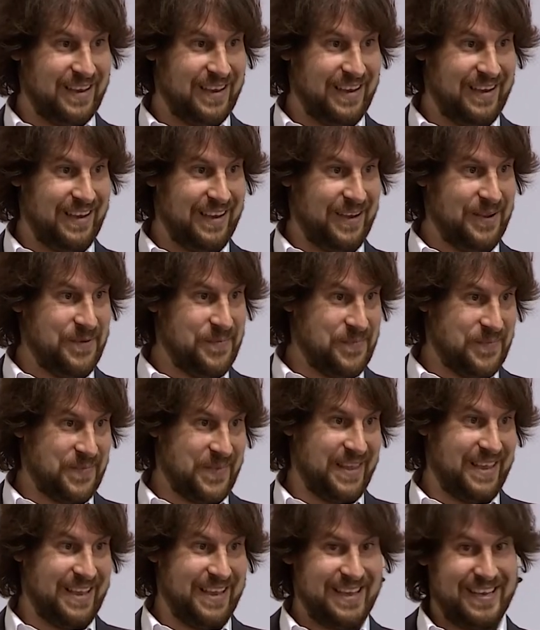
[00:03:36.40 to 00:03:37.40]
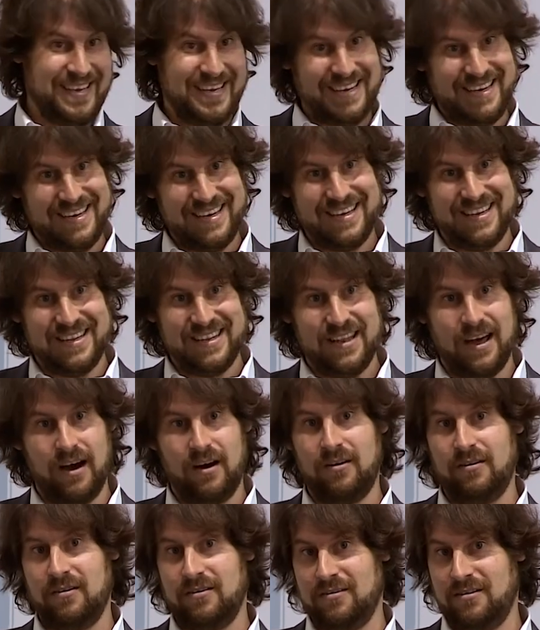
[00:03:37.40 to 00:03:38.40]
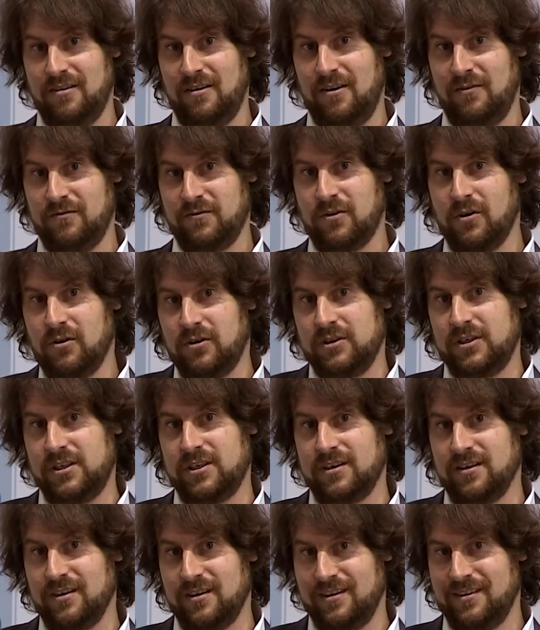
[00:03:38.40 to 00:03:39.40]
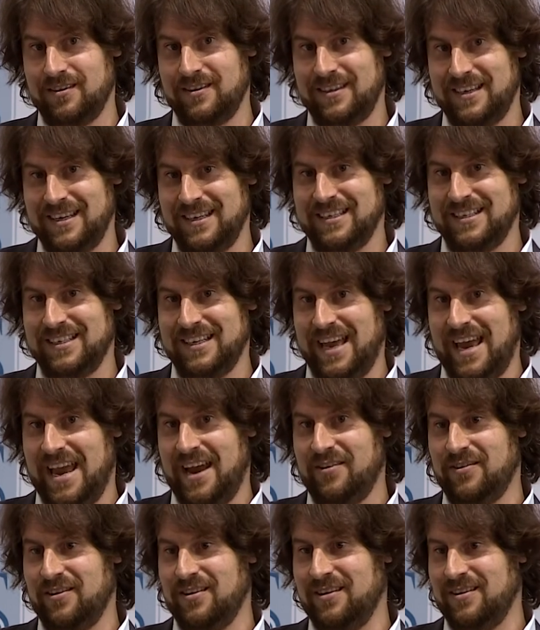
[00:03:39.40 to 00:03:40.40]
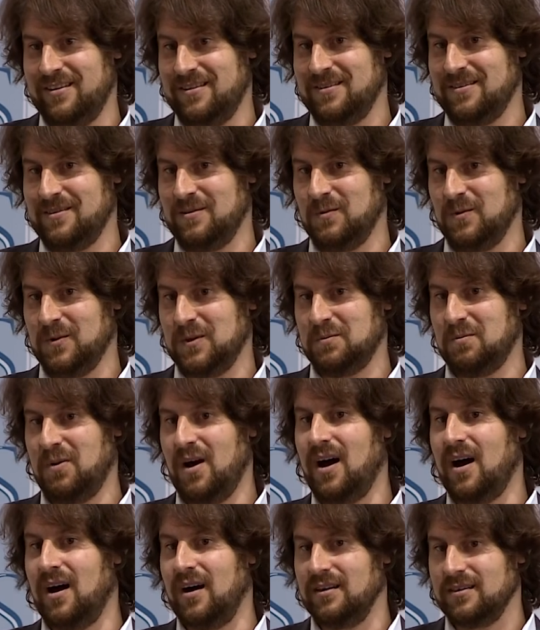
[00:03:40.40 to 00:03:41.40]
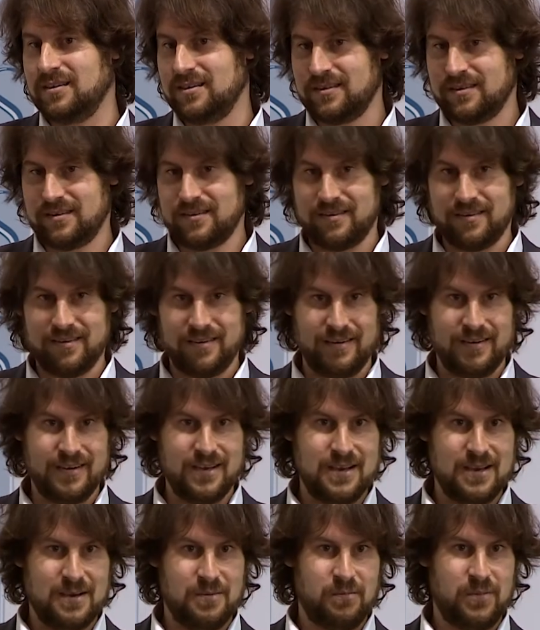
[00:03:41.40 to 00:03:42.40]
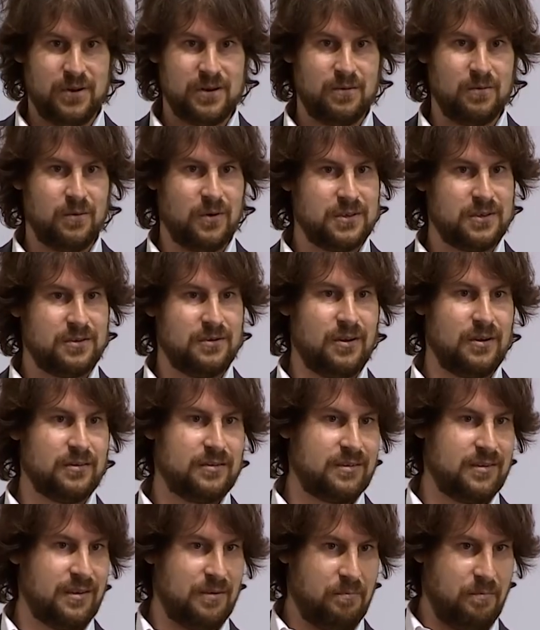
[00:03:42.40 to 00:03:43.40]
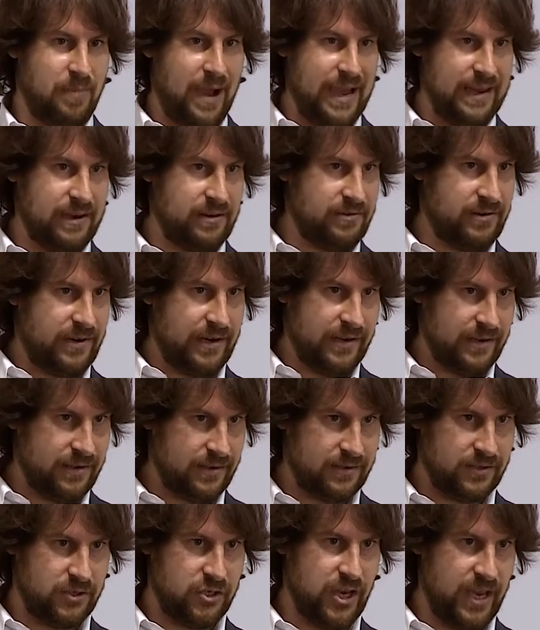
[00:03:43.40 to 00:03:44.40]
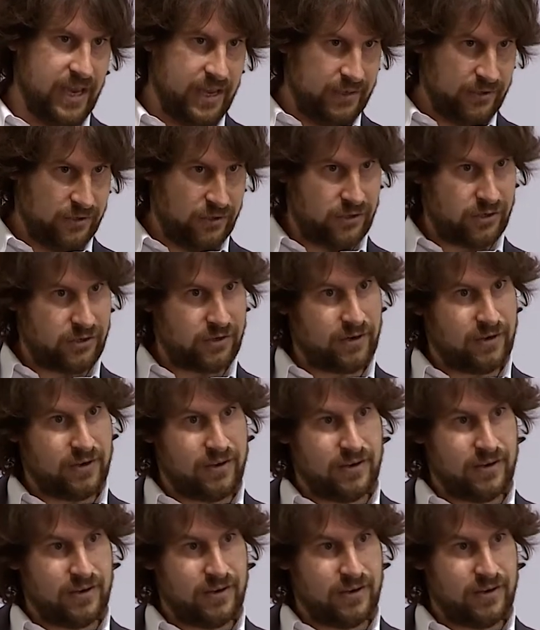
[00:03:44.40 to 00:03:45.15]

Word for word: Uh, now, of course, uh, this era was past, uh, but it was not a binary change.